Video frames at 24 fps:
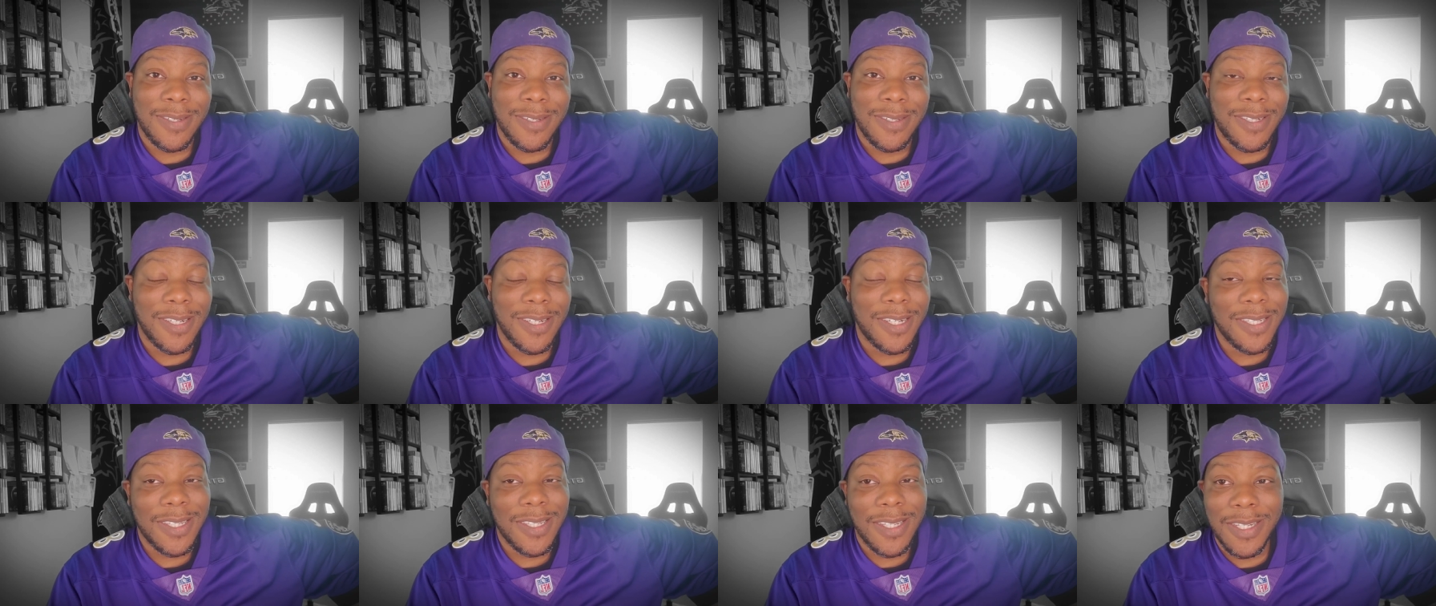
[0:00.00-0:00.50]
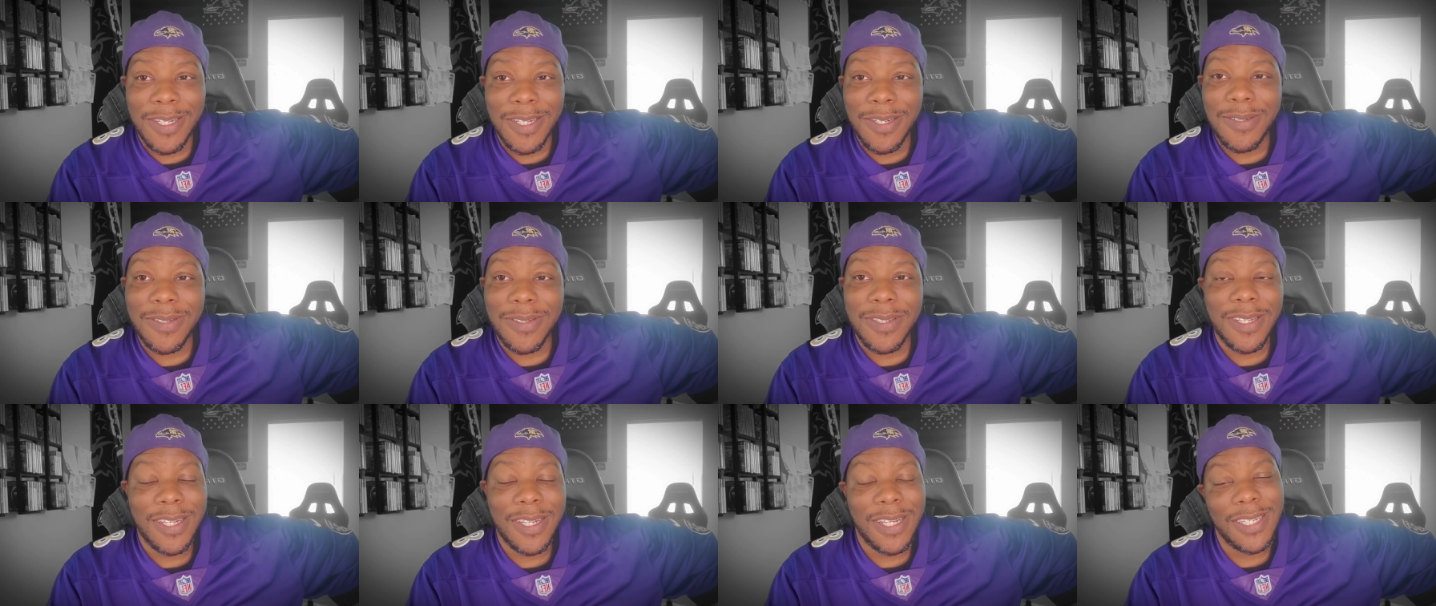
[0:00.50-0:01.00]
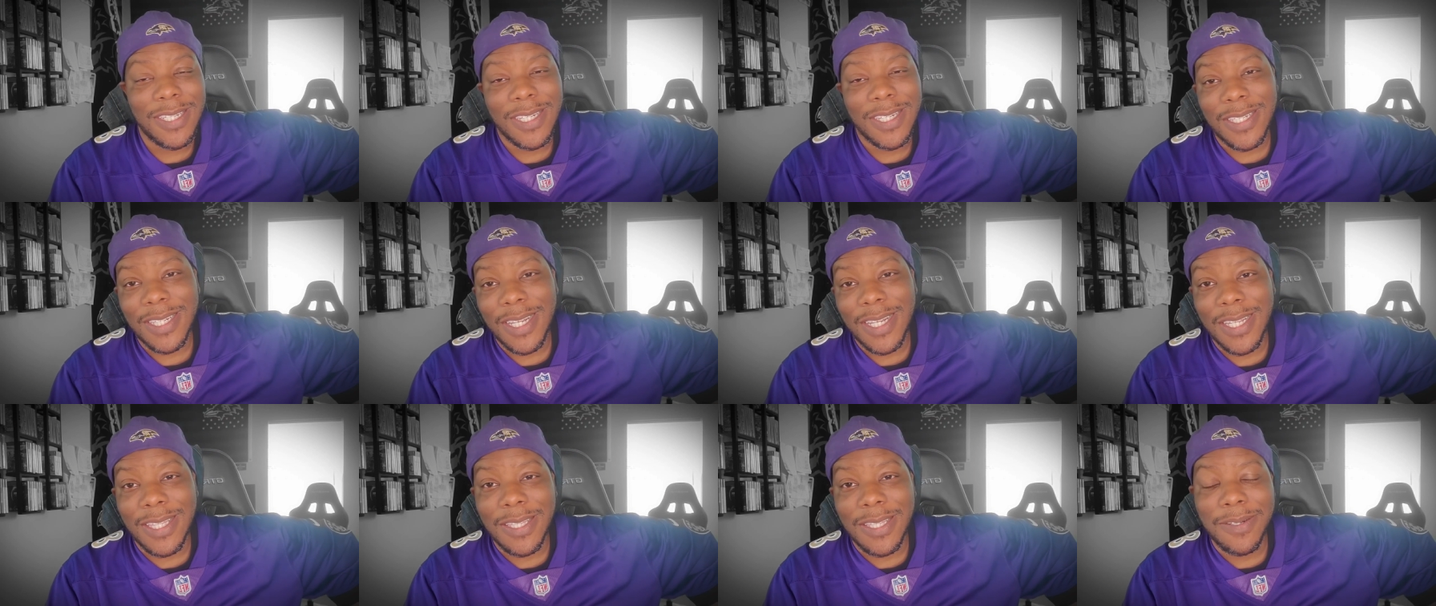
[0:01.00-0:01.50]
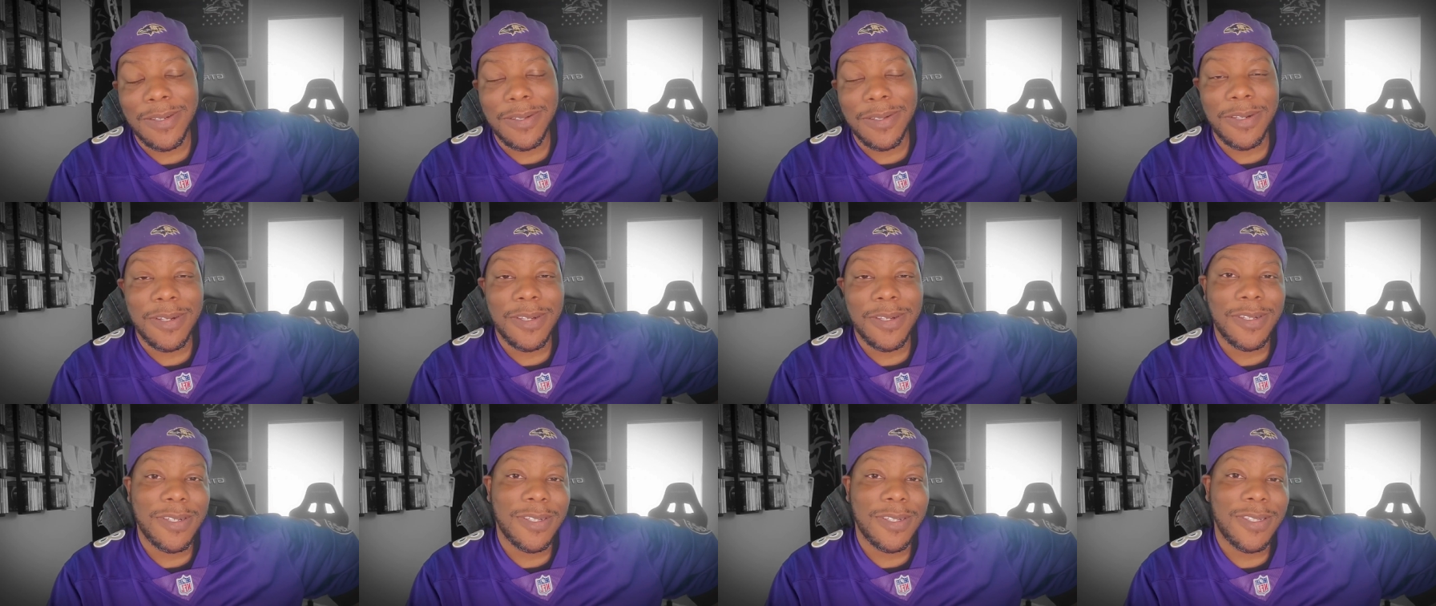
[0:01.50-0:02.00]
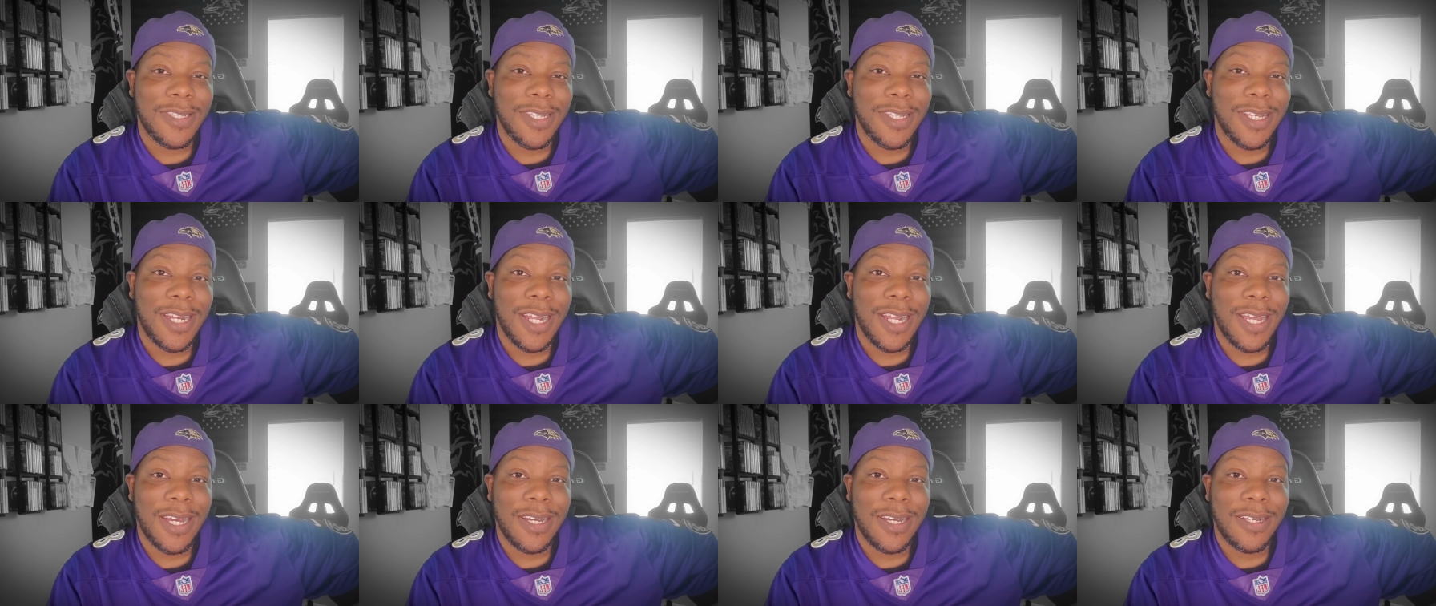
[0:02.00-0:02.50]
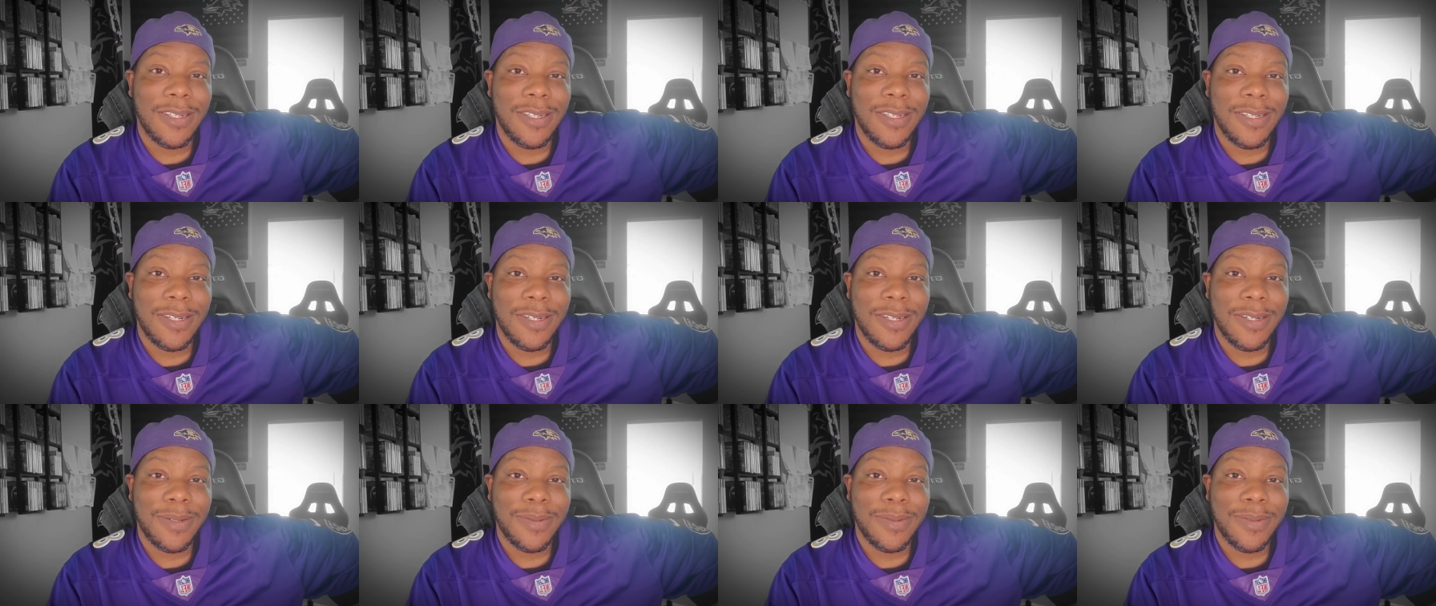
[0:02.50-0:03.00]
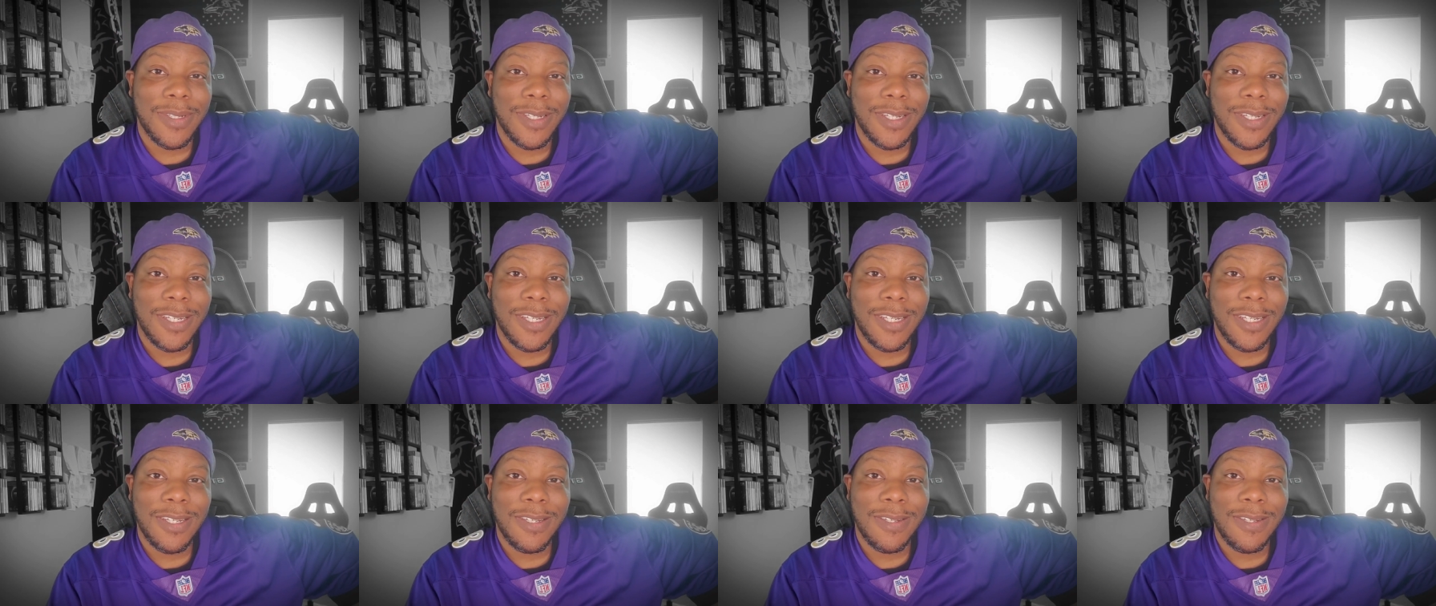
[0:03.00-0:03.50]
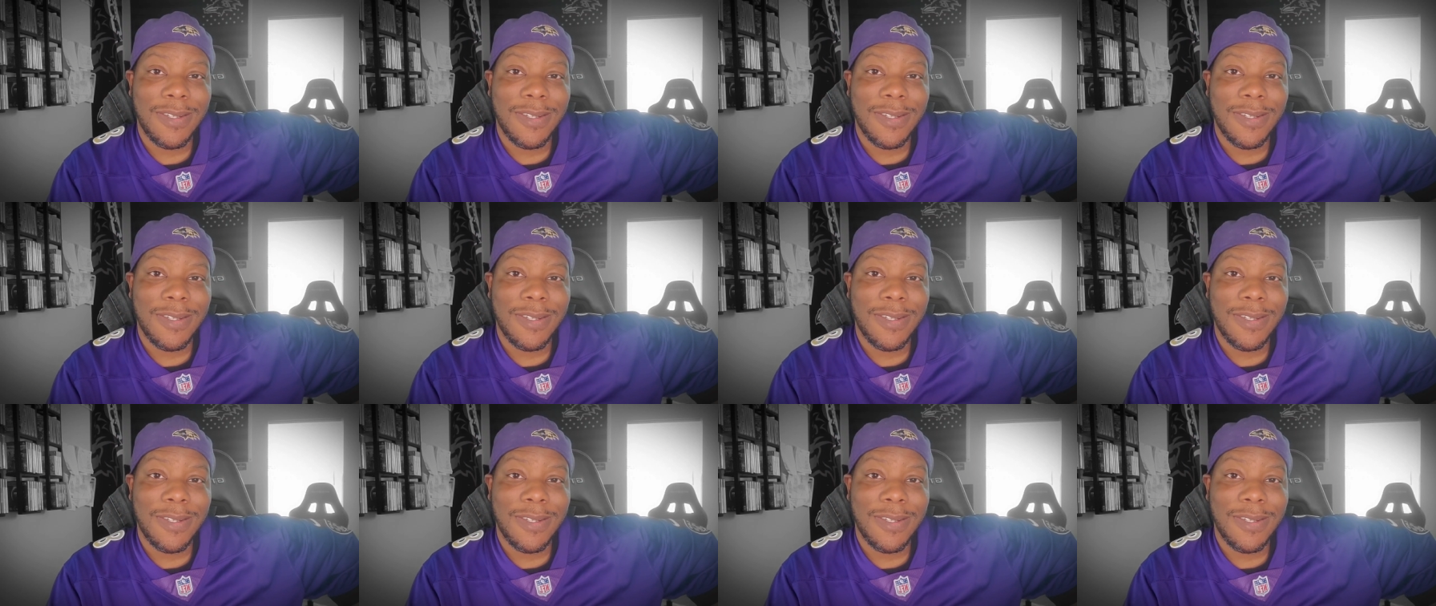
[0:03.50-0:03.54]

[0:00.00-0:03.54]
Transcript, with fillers: Justin Houston, he just had to do a little sit out, you know what I'm saying?